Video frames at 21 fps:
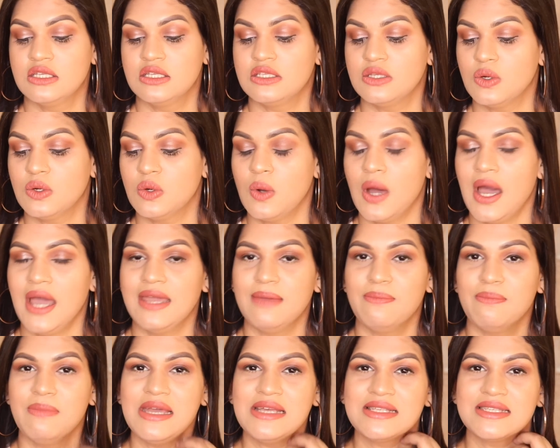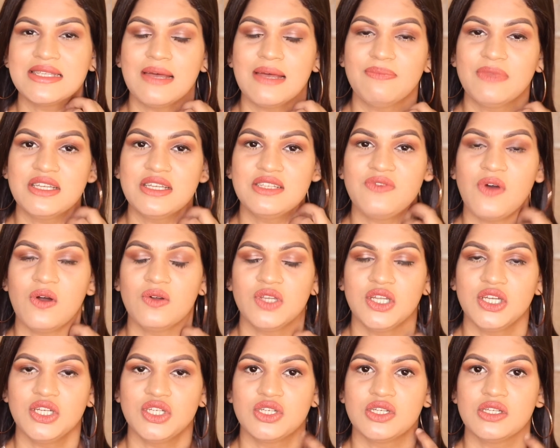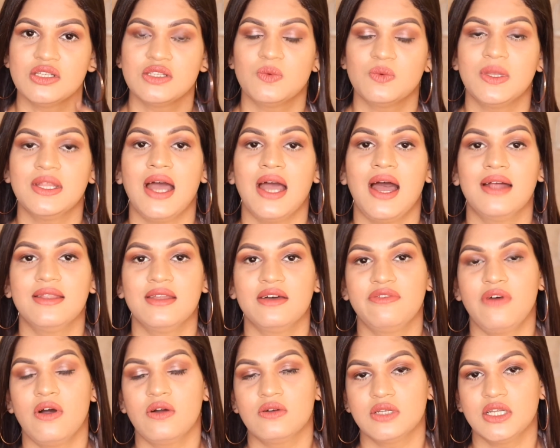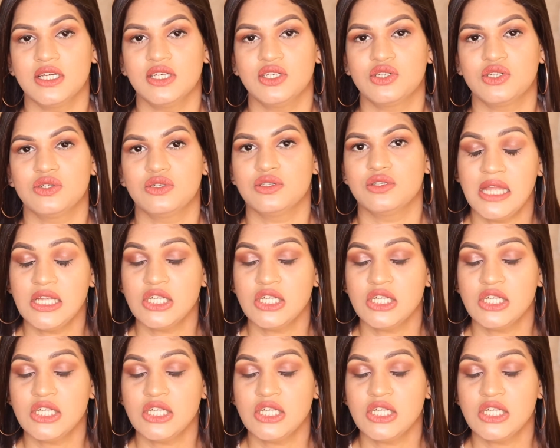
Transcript: So I mix up these foundations with other foundations.